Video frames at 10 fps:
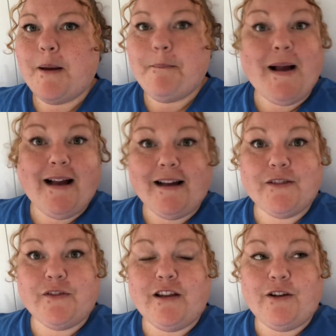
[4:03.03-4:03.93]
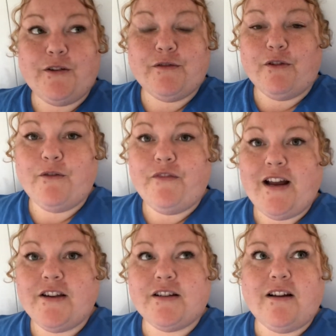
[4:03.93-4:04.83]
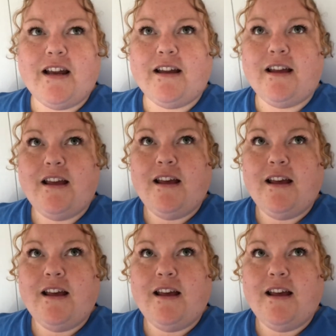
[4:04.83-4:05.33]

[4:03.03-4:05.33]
bags for the loose fruit and veg, like